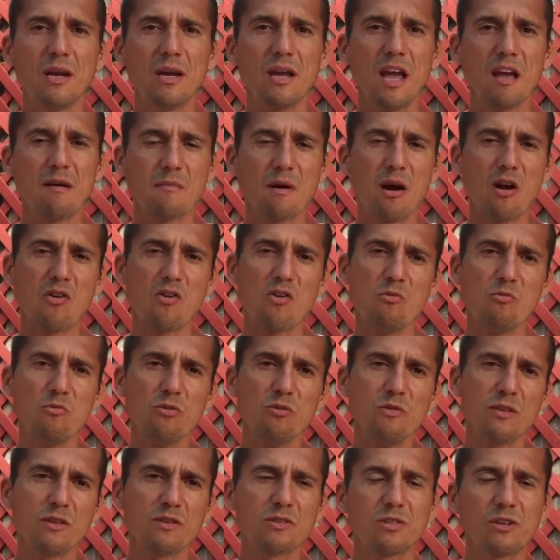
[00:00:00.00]
And by
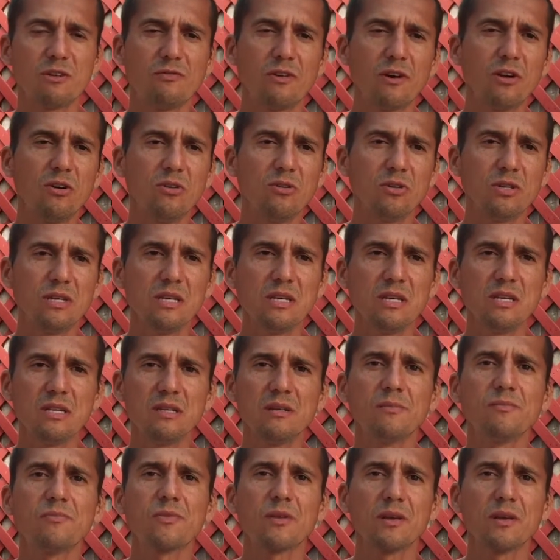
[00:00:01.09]
removing the stuff I don't need,